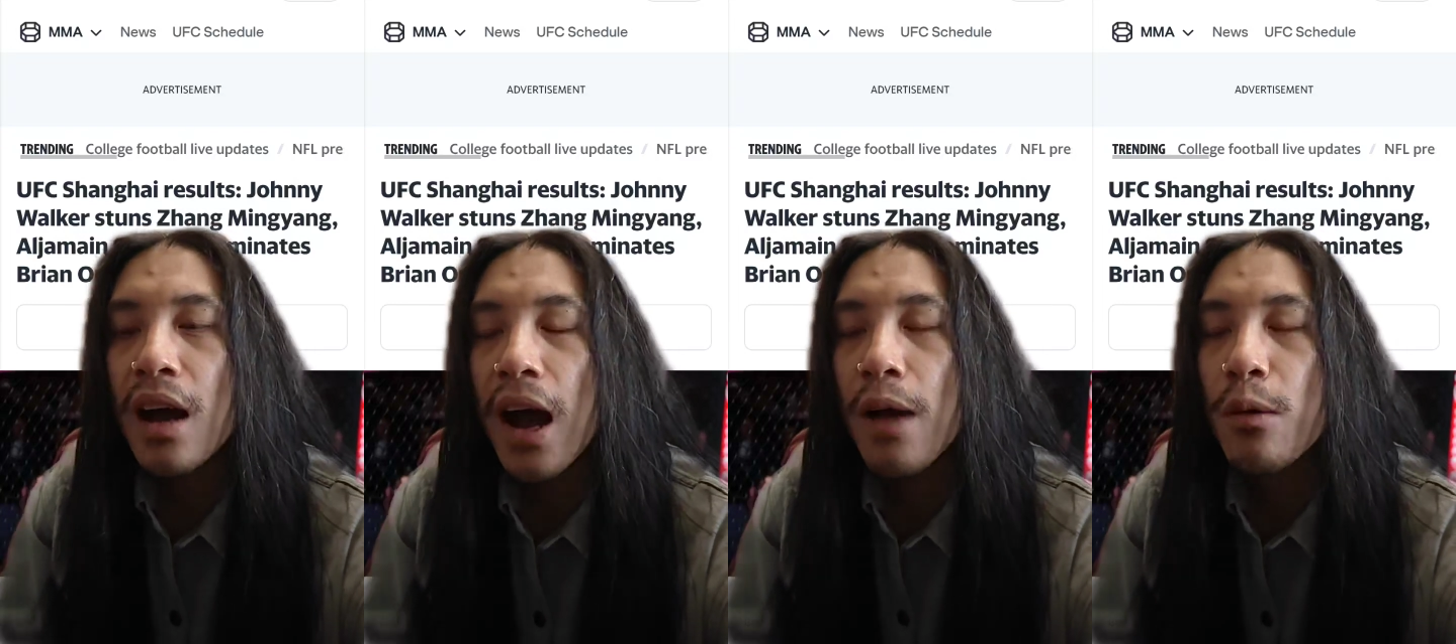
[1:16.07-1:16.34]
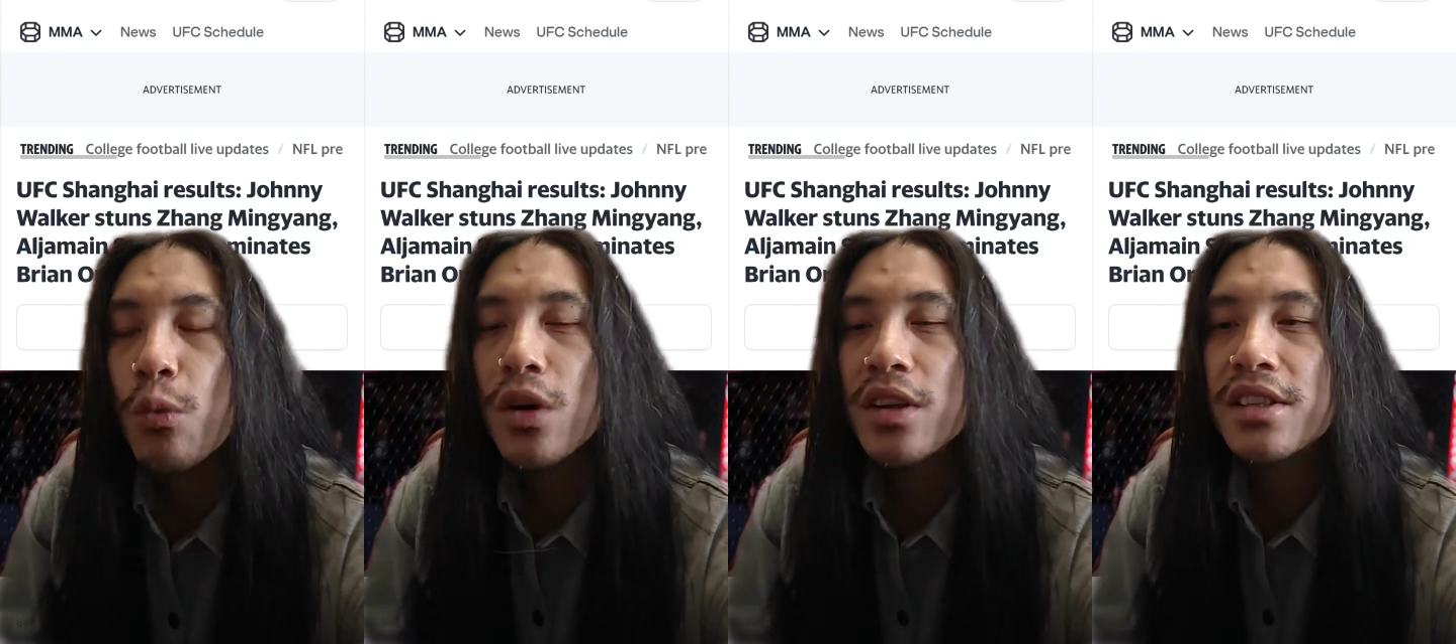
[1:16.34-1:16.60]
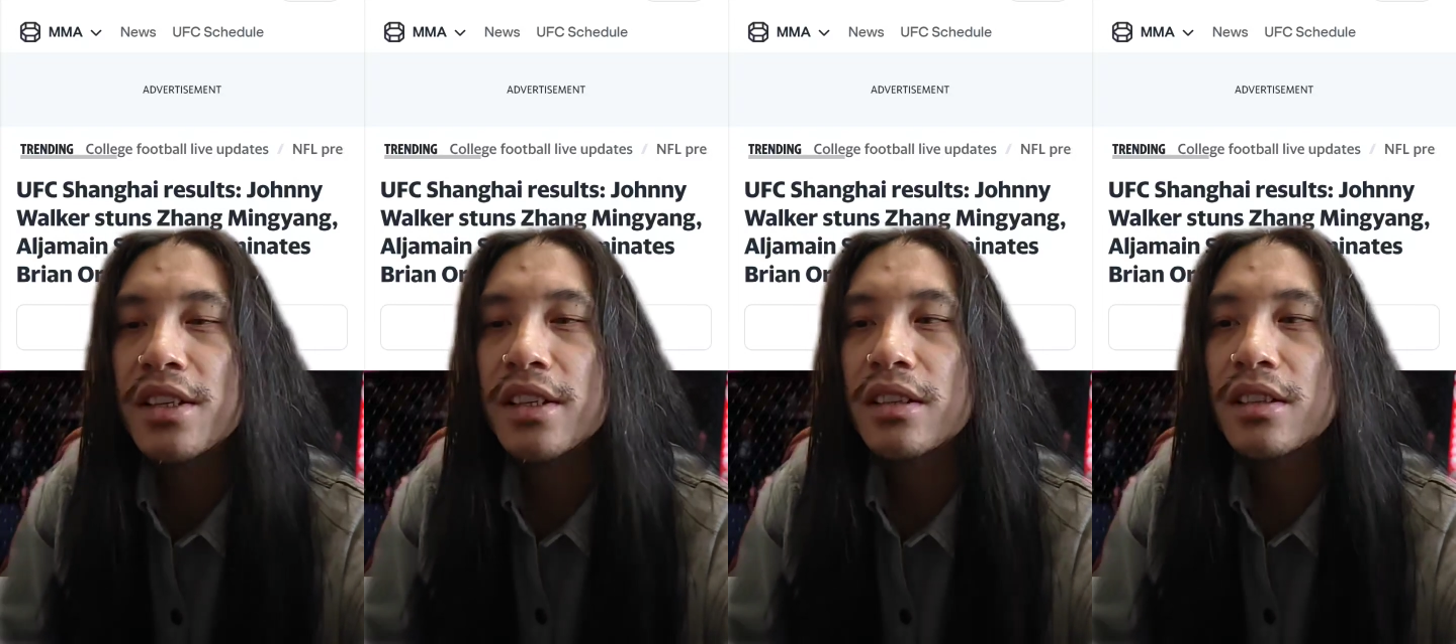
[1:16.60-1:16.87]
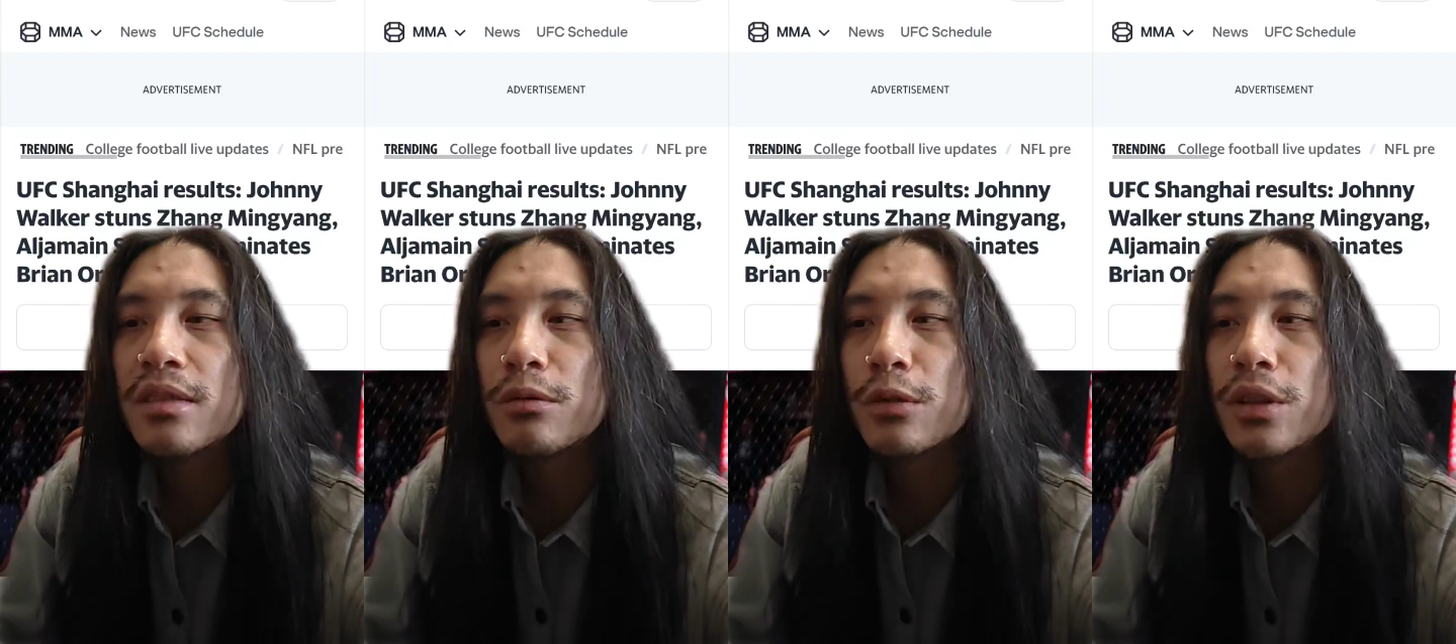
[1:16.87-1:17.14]
I was
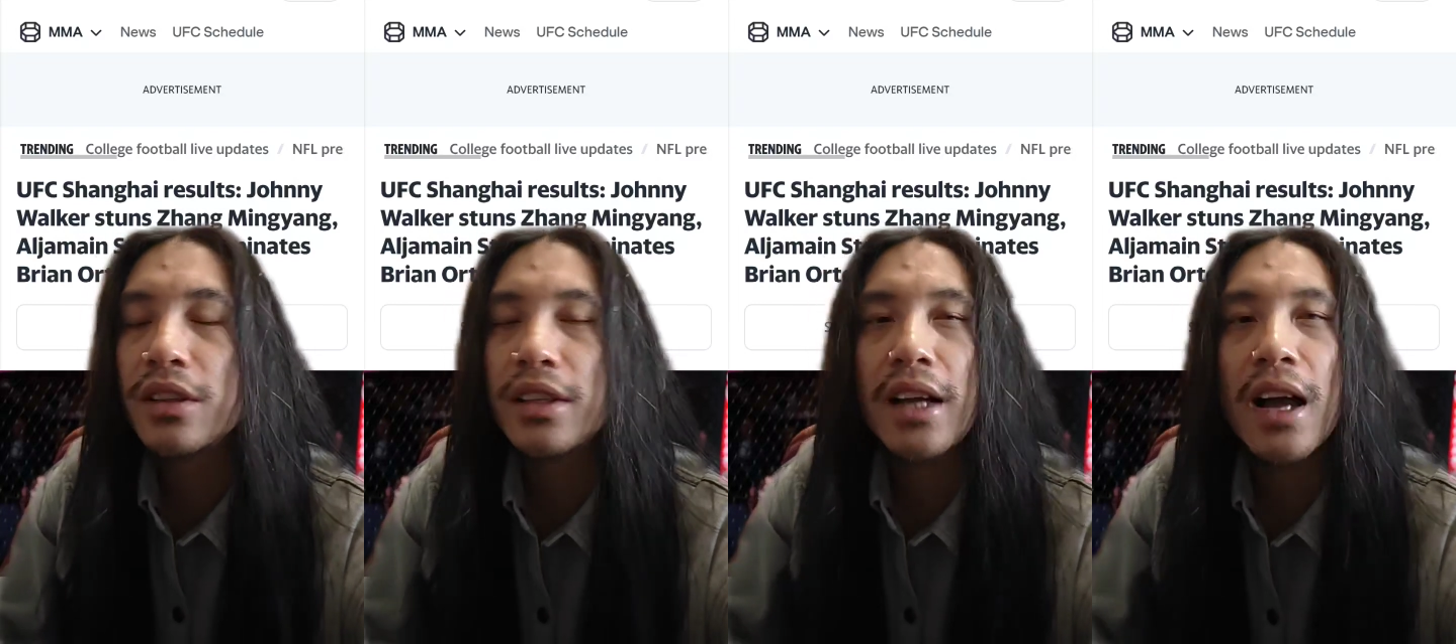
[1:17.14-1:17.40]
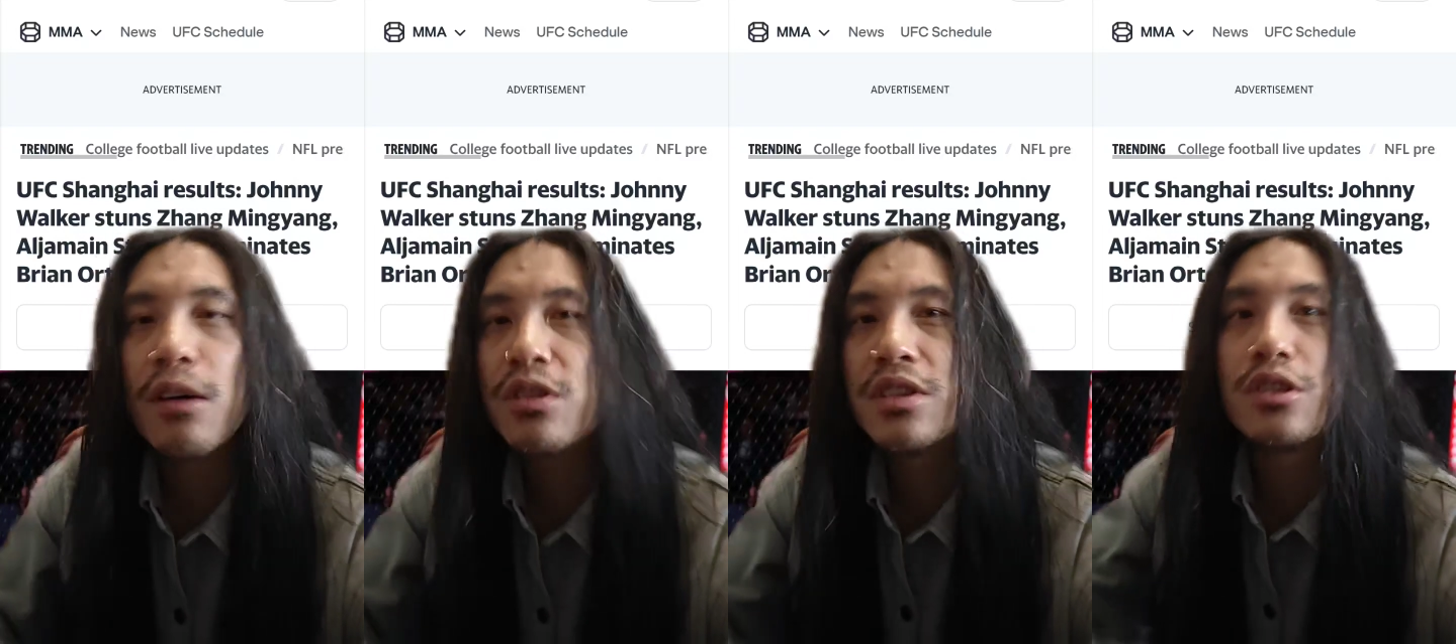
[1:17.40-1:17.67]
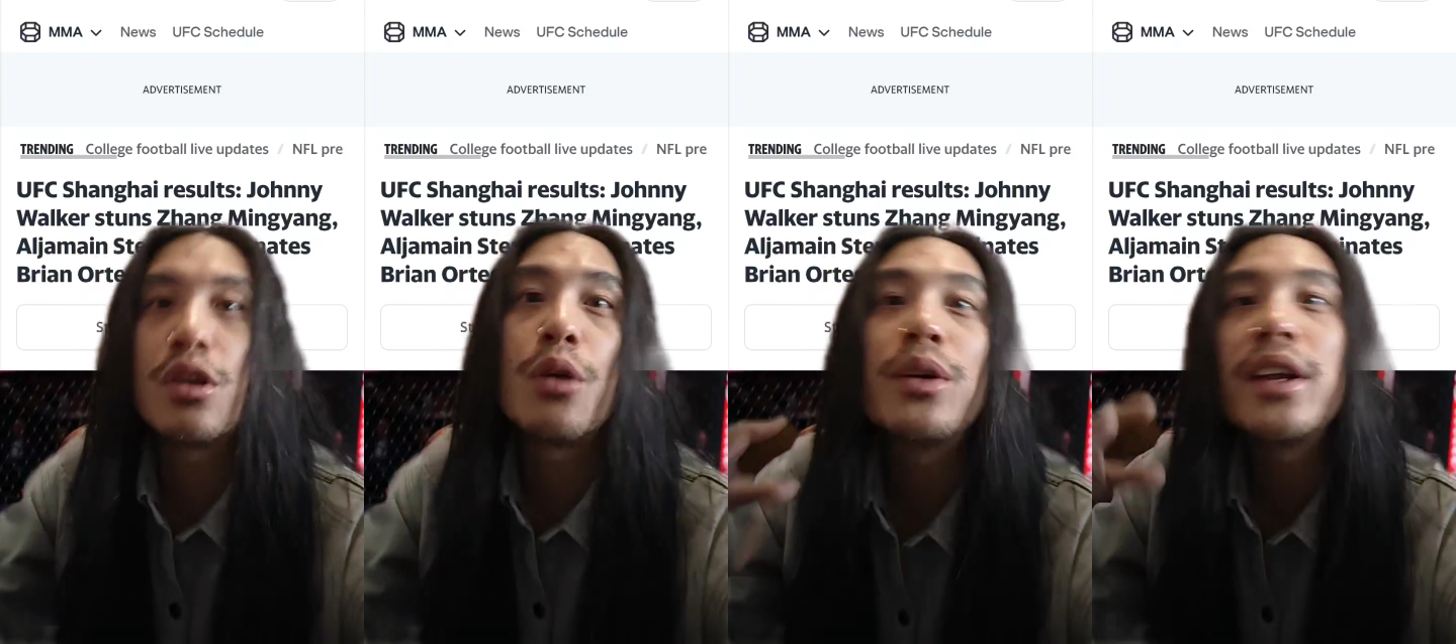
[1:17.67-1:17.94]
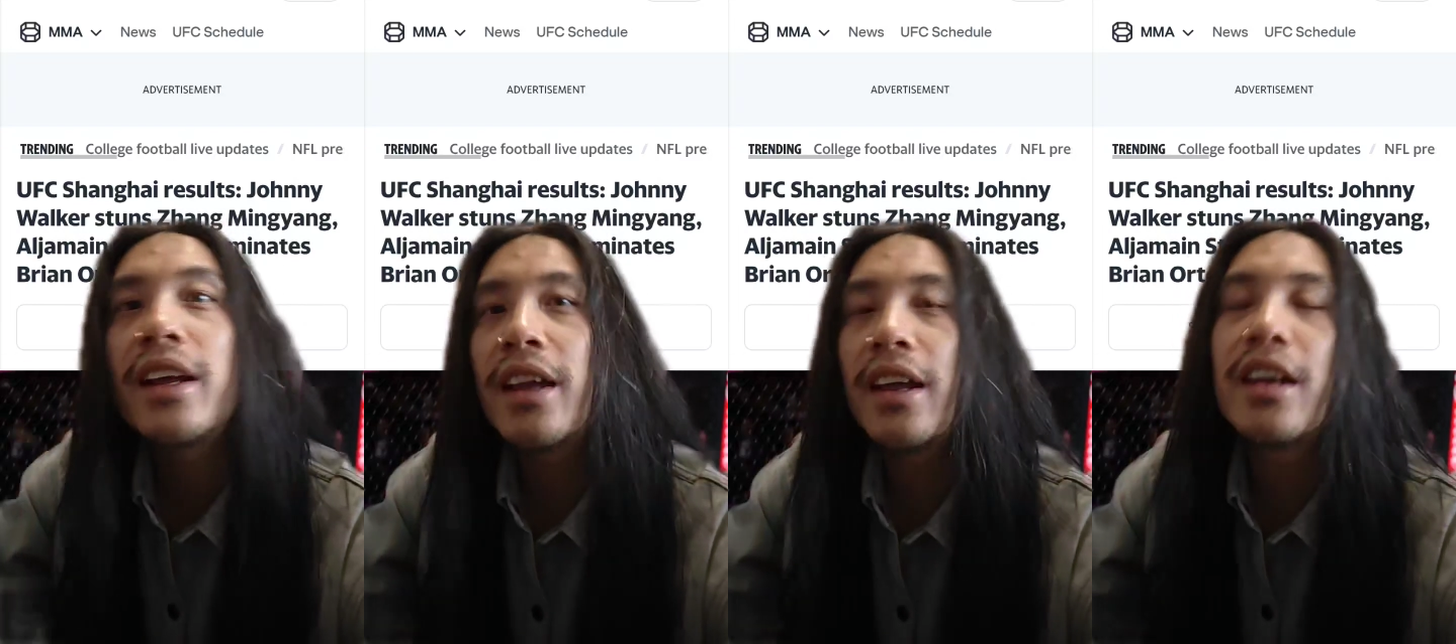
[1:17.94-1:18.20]

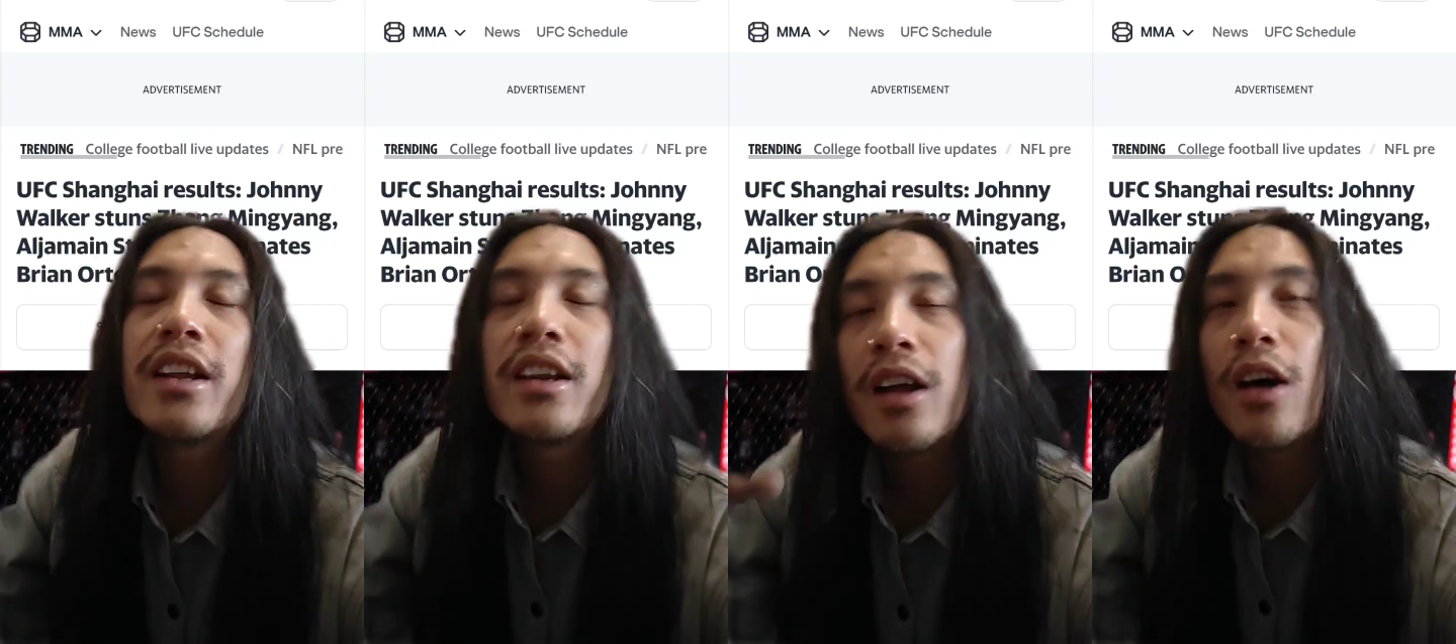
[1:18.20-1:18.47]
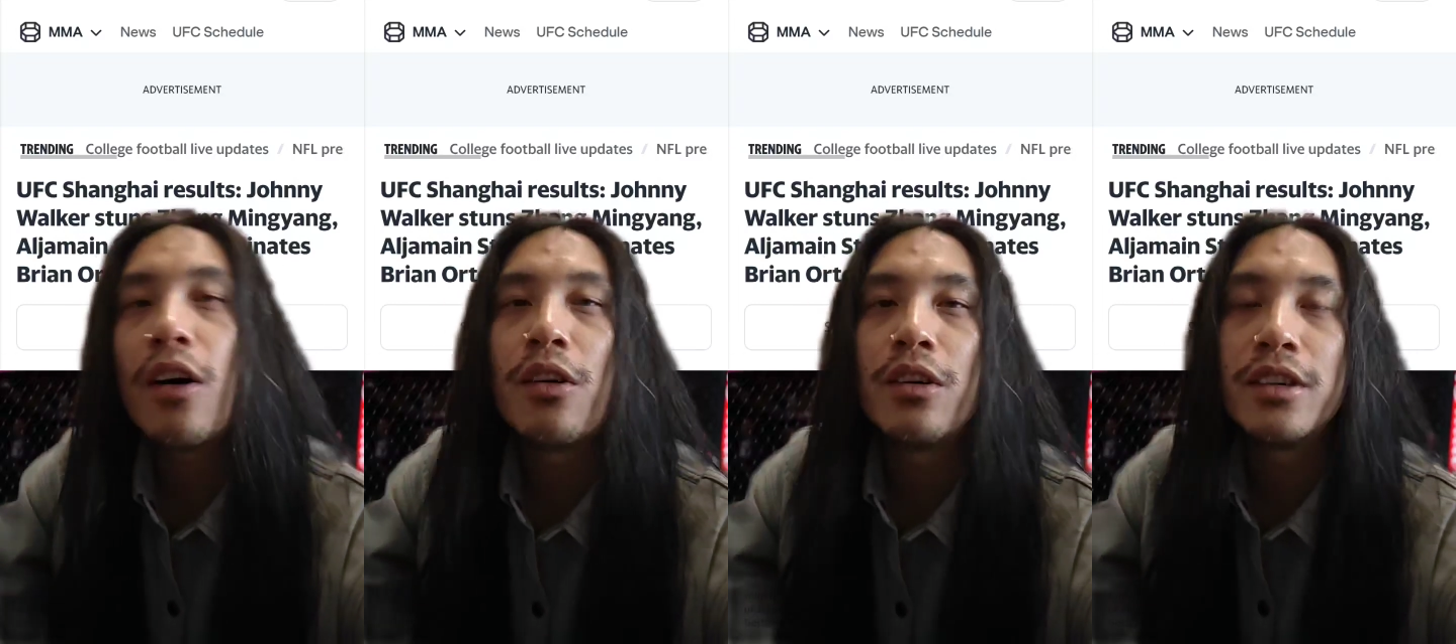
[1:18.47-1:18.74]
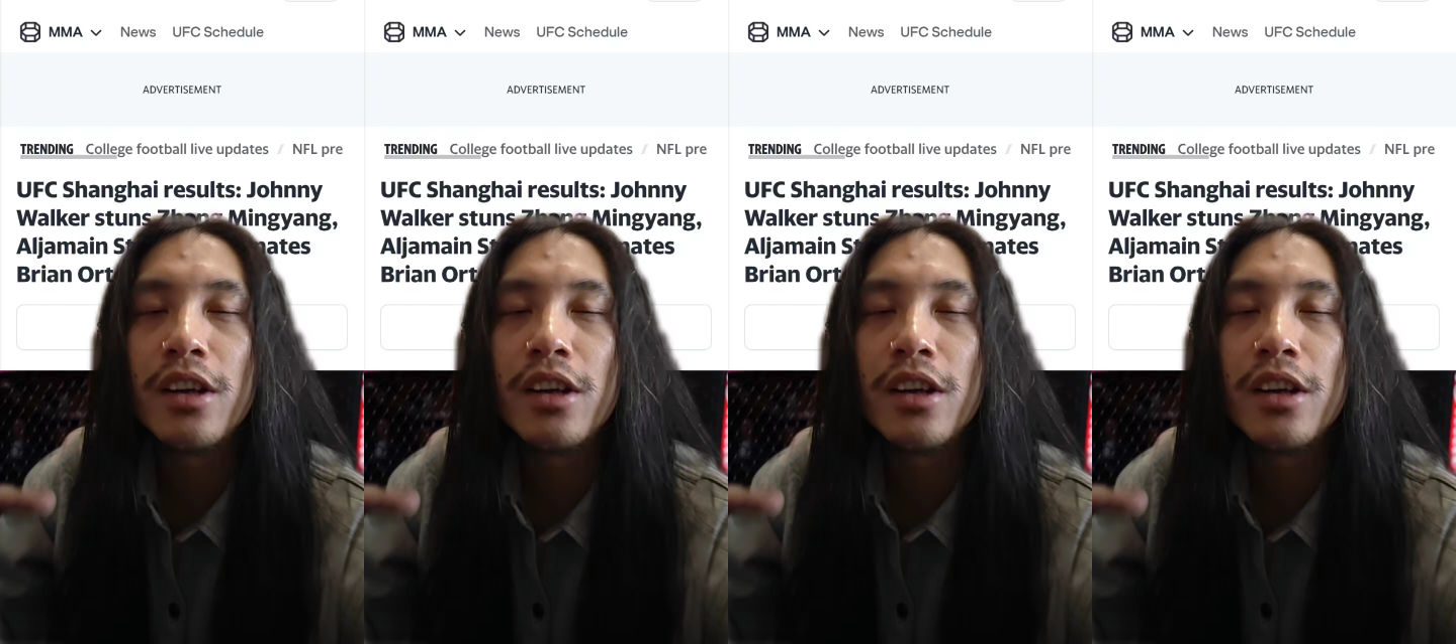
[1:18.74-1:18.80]
zoning in and out.